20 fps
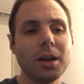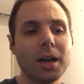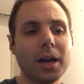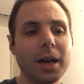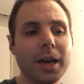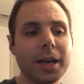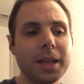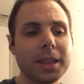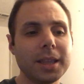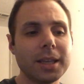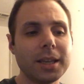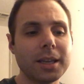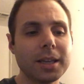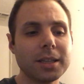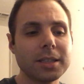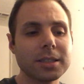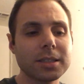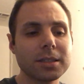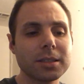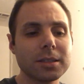I think
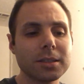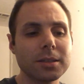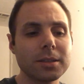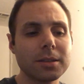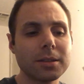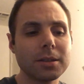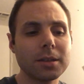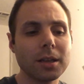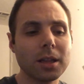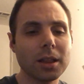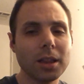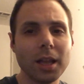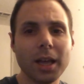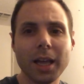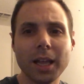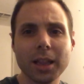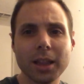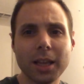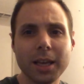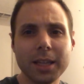it's a
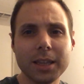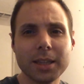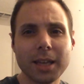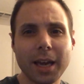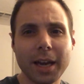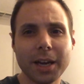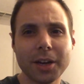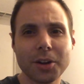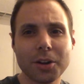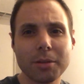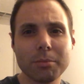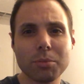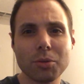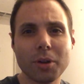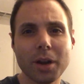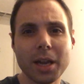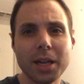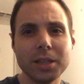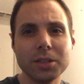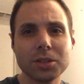lot like that, and our
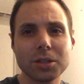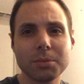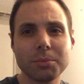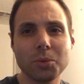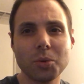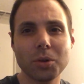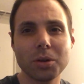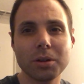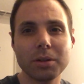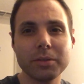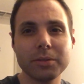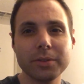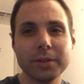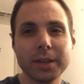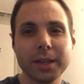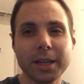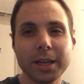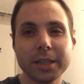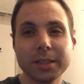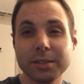brains are more of
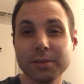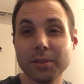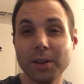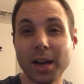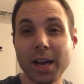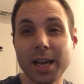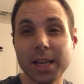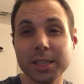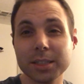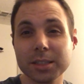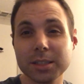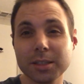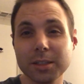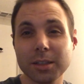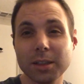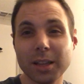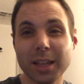a device,